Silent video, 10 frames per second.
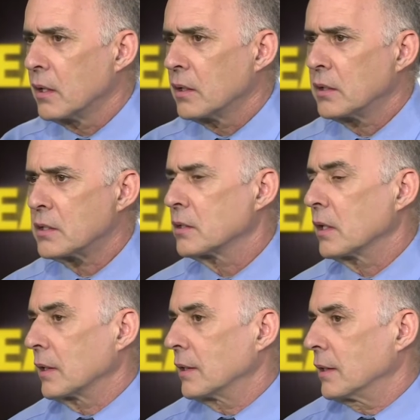that doesn't
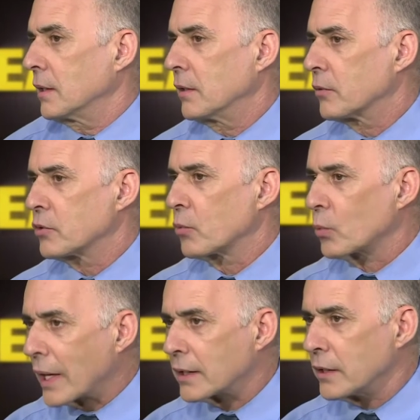either
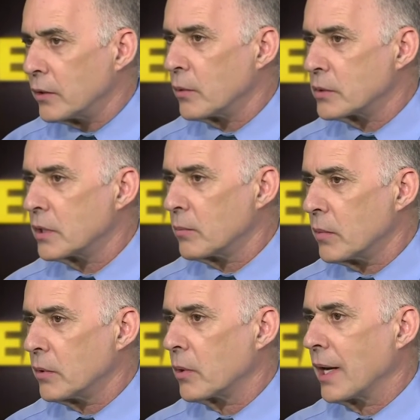directly know
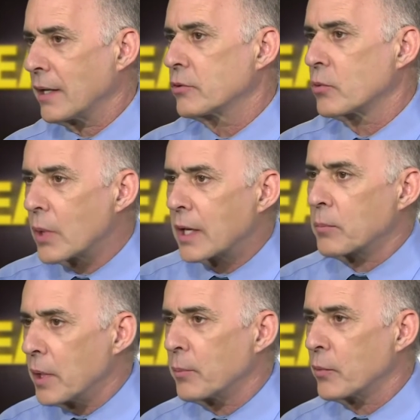someone or had a
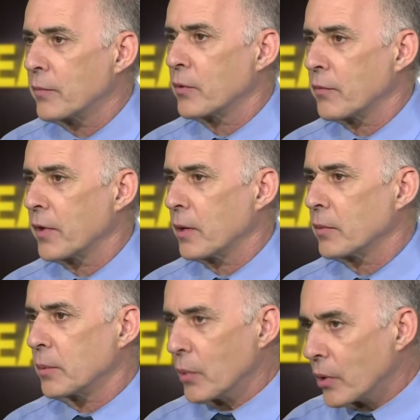direct member of their
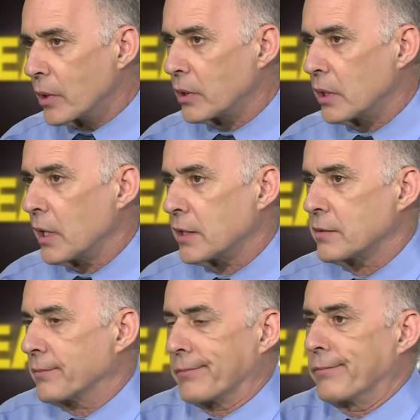family murdered in the
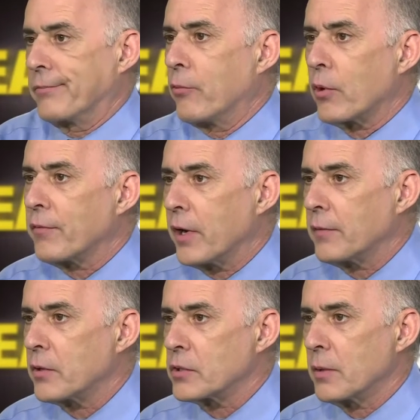last 4 or 5 years.